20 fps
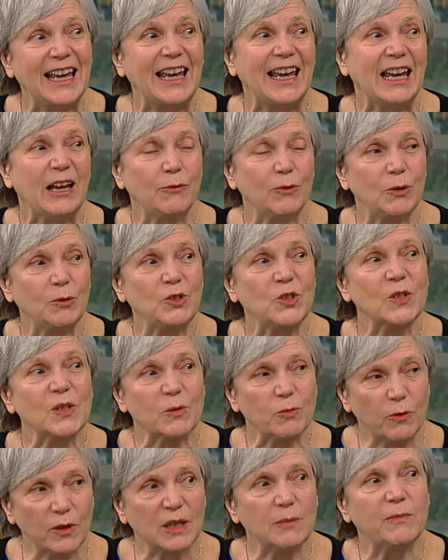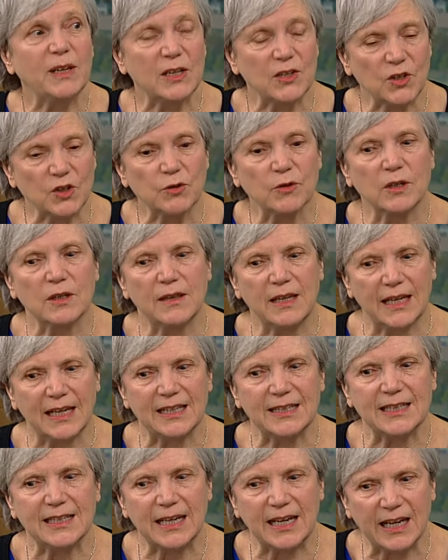and we just want to make sure
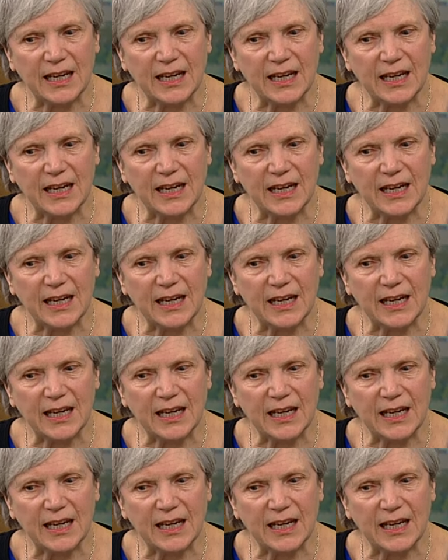that